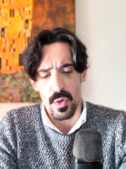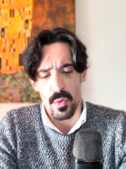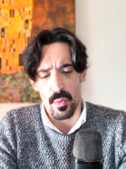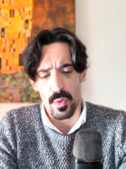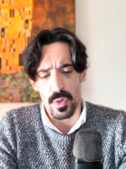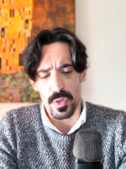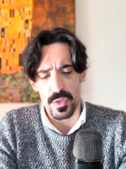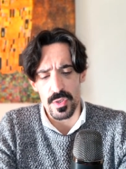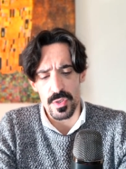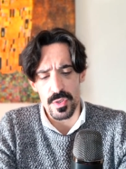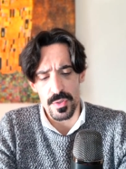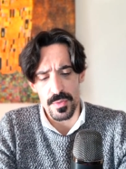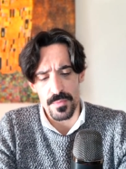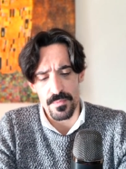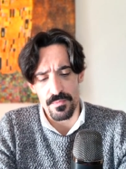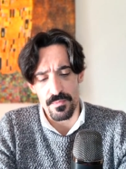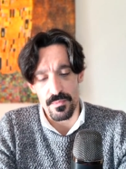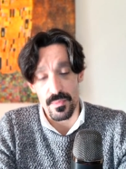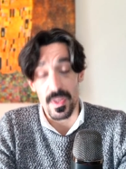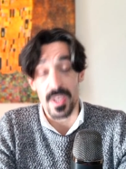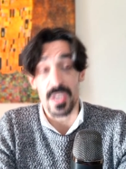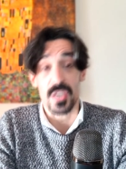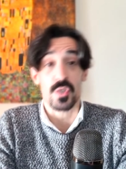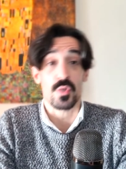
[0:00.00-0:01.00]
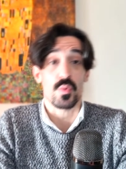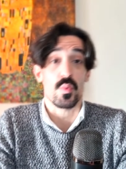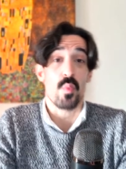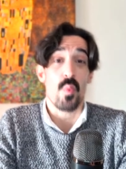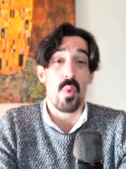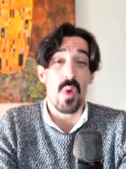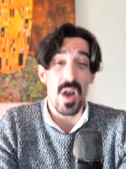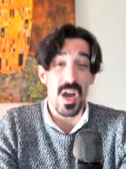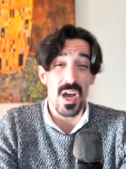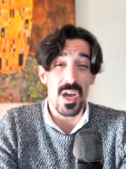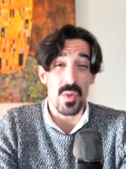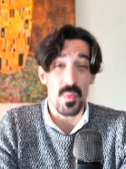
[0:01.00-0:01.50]
which is
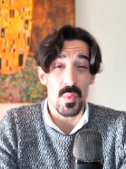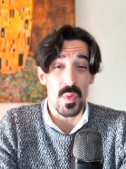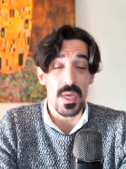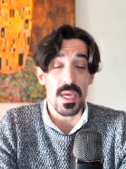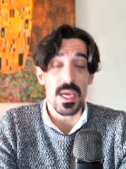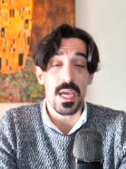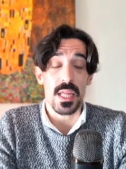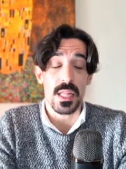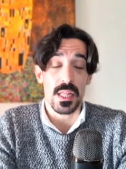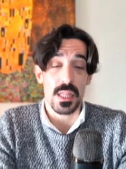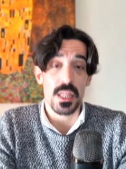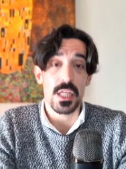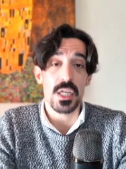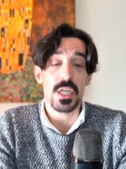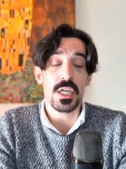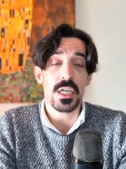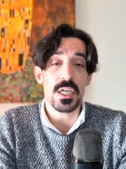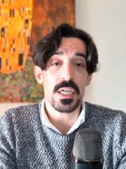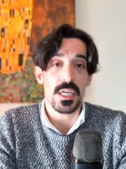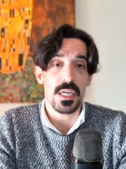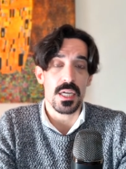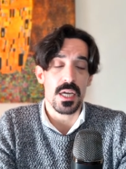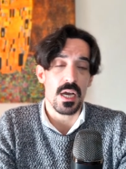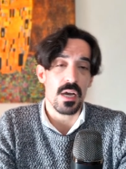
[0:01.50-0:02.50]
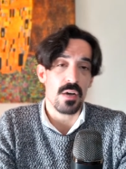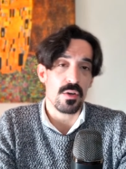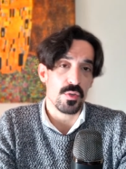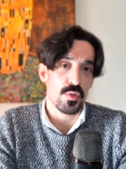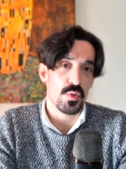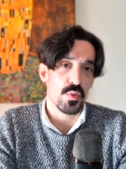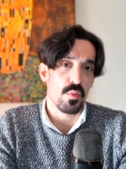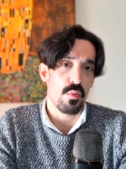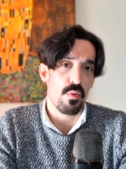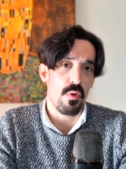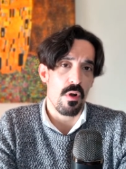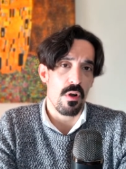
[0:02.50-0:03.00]
why we can learn how
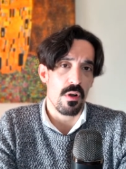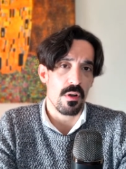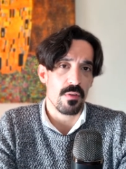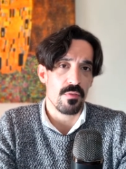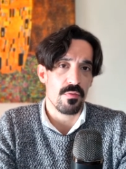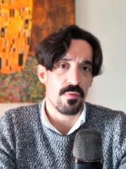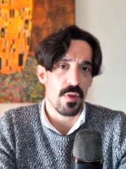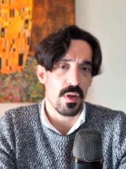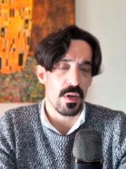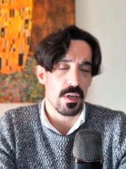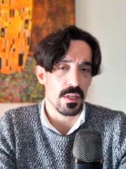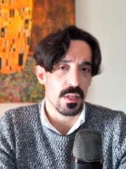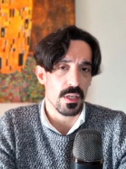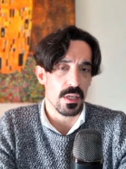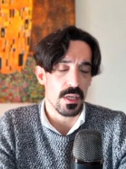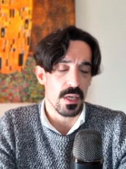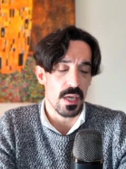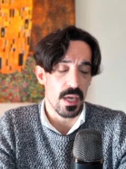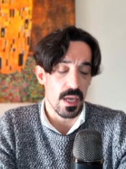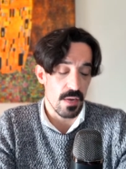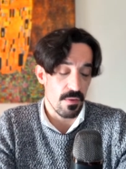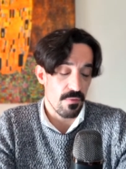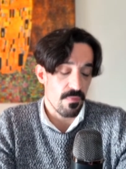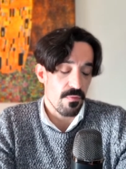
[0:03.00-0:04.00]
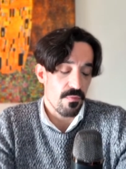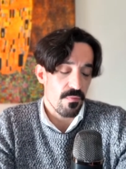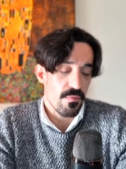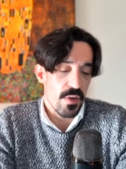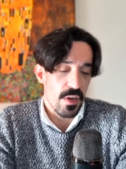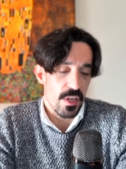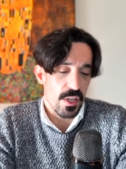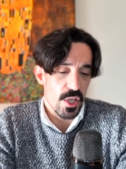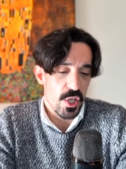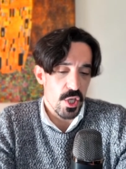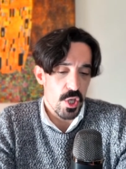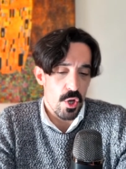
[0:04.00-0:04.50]
to walk at a
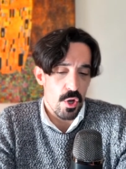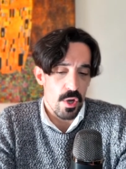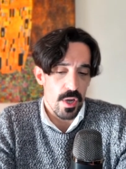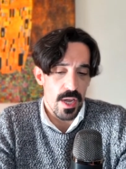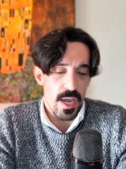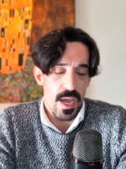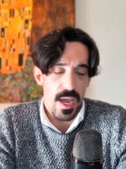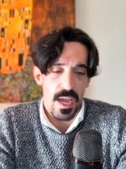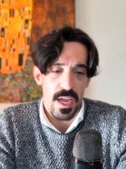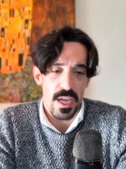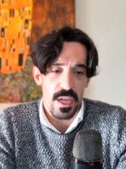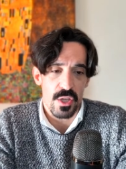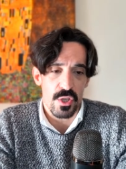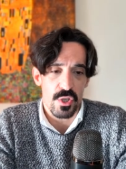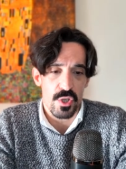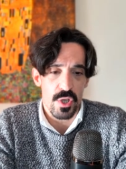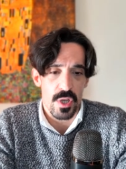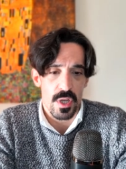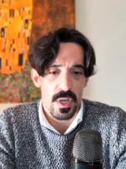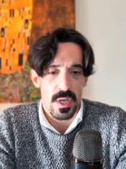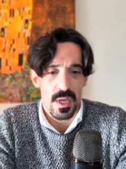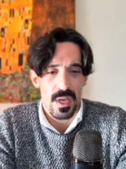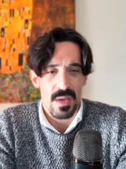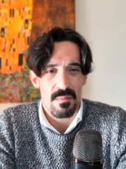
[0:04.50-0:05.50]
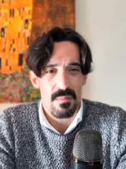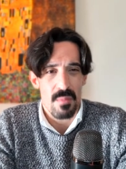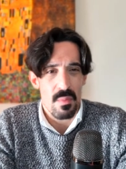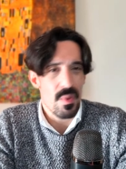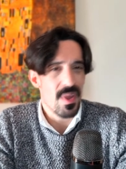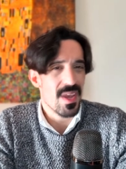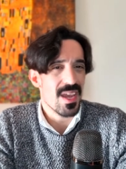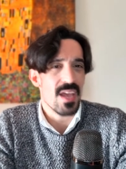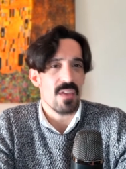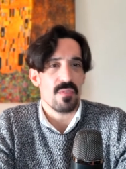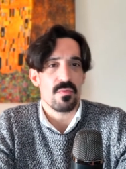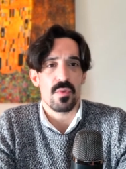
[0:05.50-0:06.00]
fairly young age.
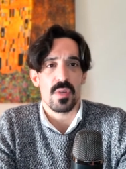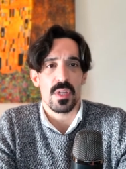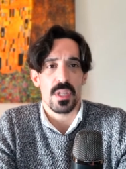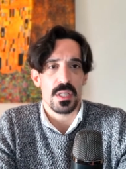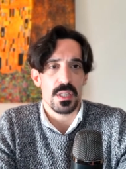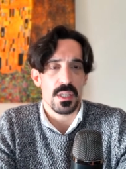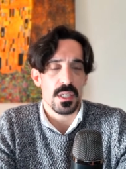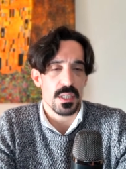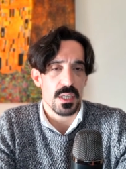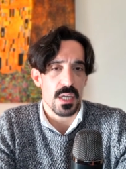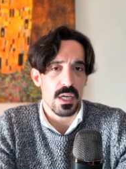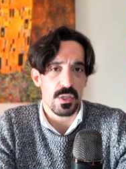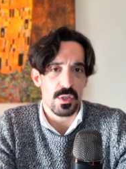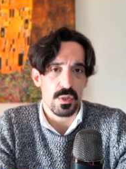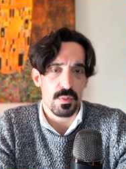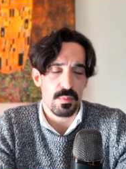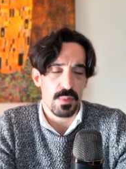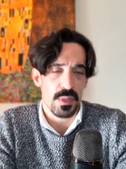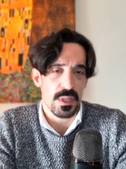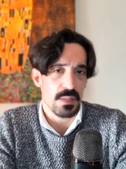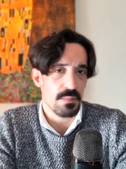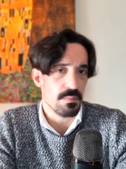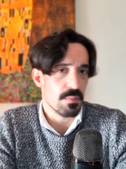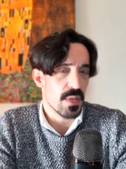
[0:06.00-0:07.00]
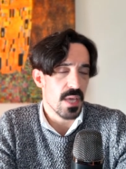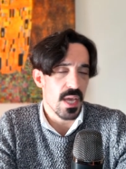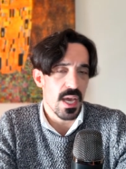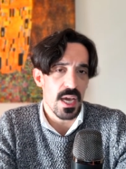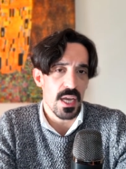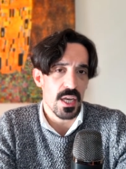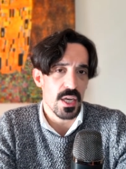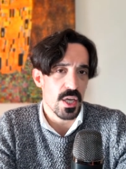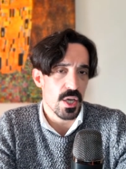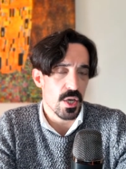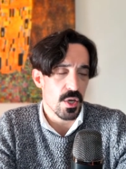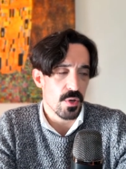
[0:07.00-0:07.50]
We can't really learn how to play the
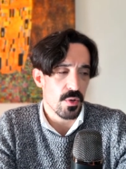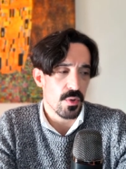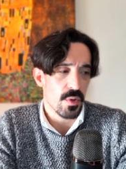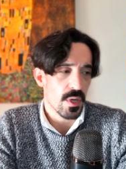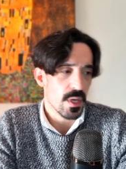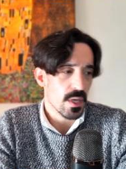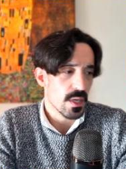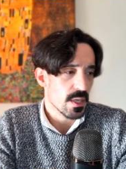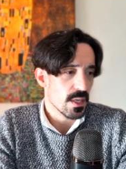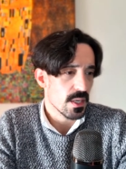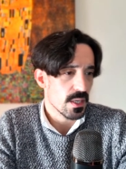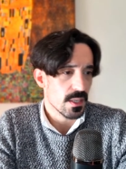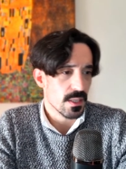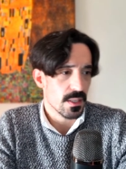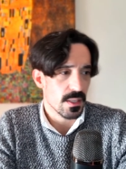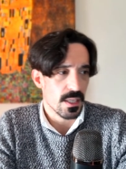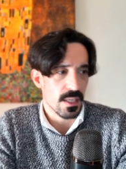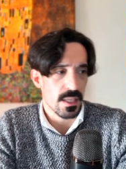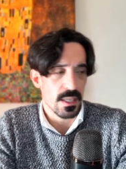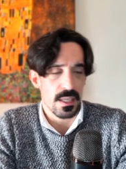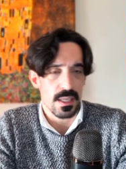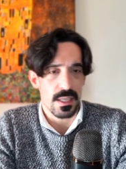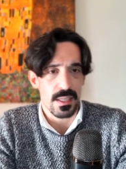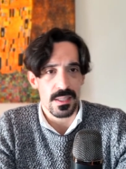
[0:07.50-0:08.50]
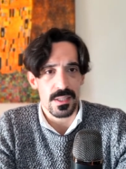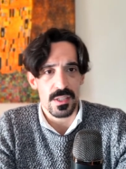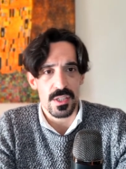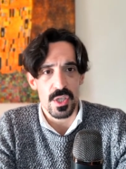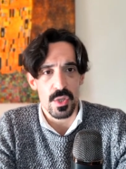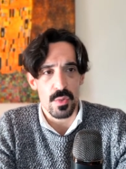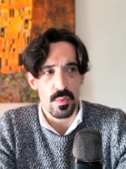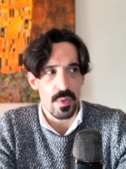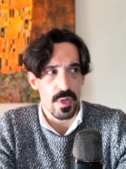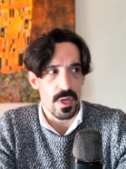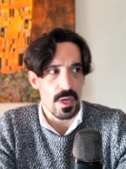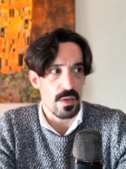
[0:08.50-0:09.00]
piano
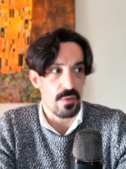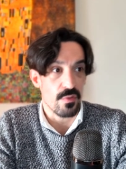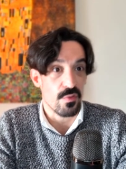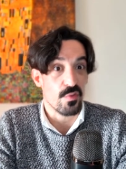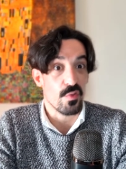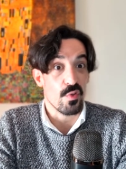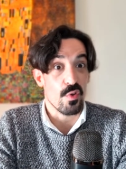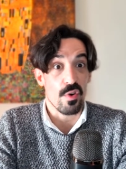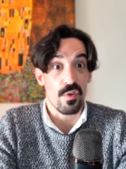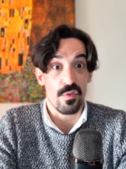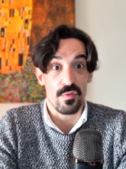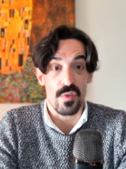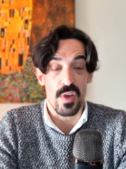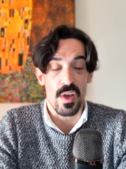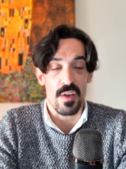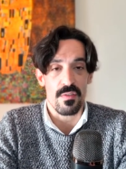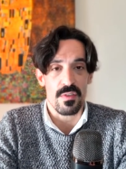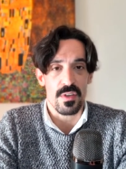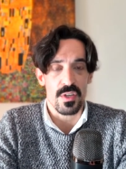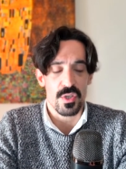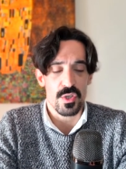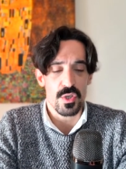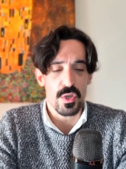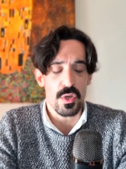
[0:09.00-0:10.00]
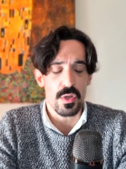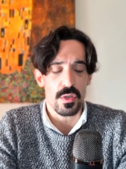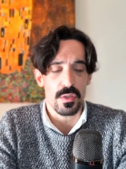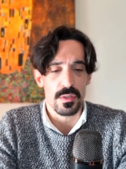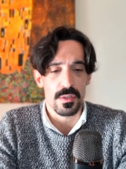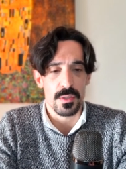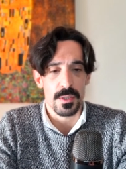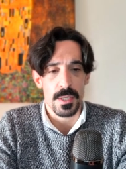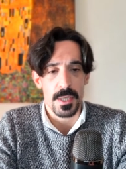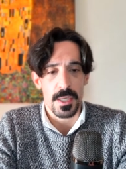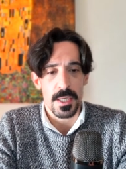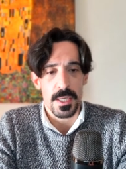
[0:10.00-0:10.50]
until we are 4 or 5 years old.